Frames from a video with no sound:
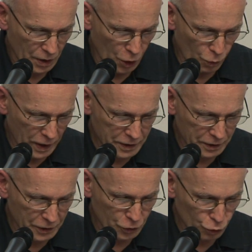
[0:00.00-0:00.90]

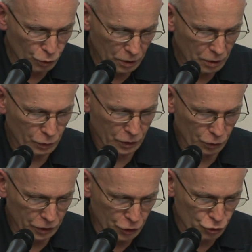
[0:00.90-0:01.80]
awakening to a
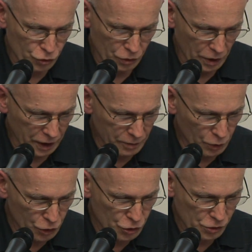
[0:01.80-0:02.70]
recognition, an
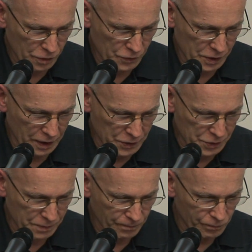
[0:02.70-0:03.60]
emergence of sense,